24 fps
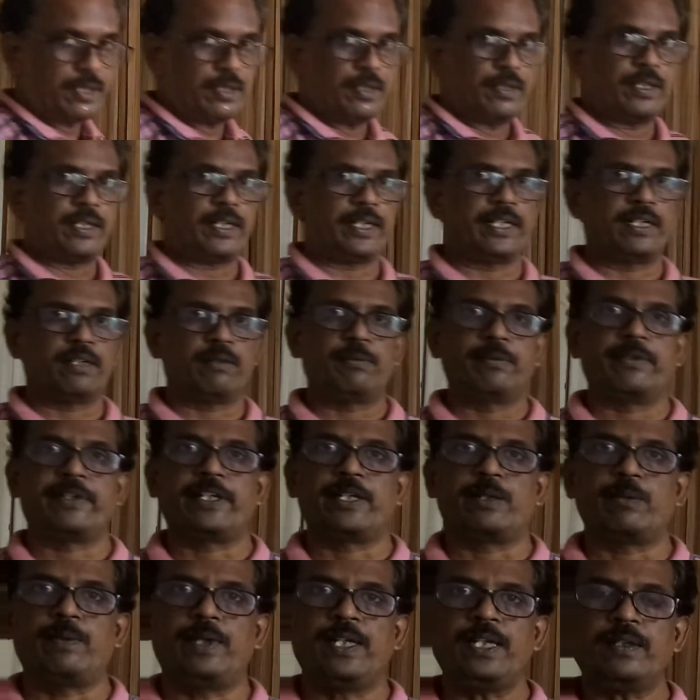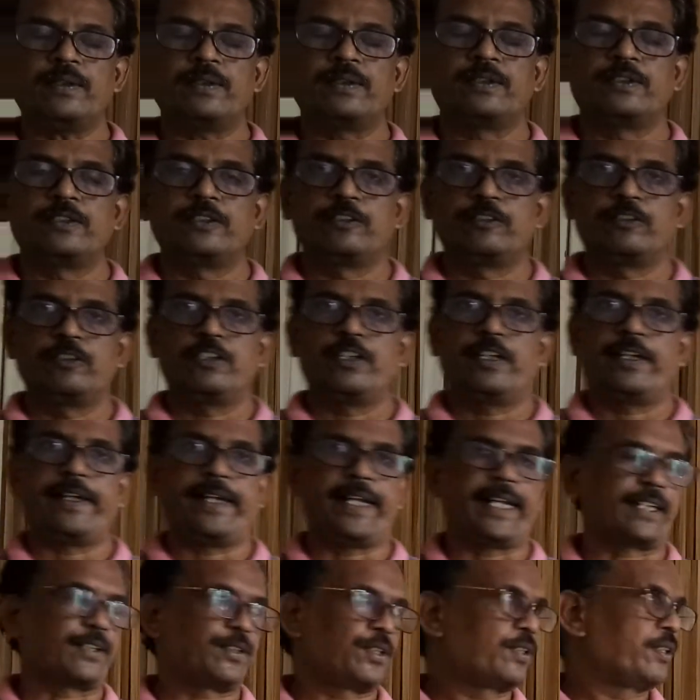random variable
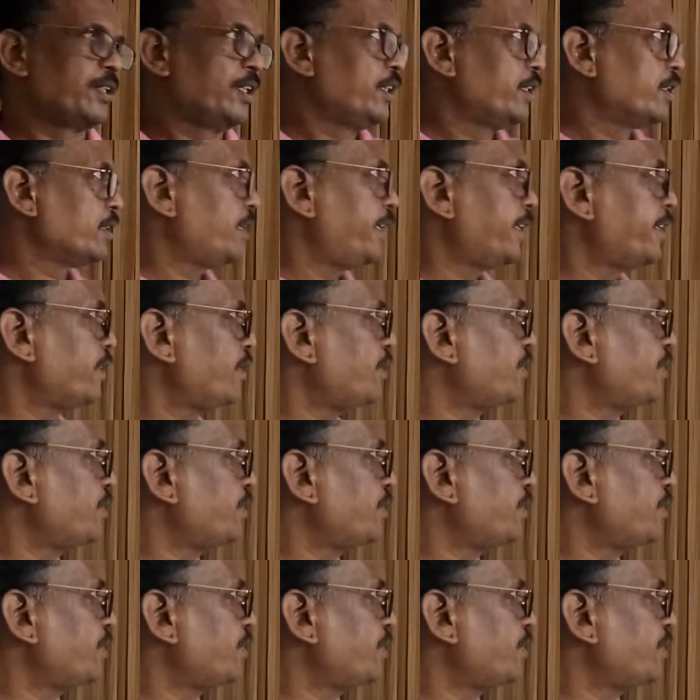x. Let us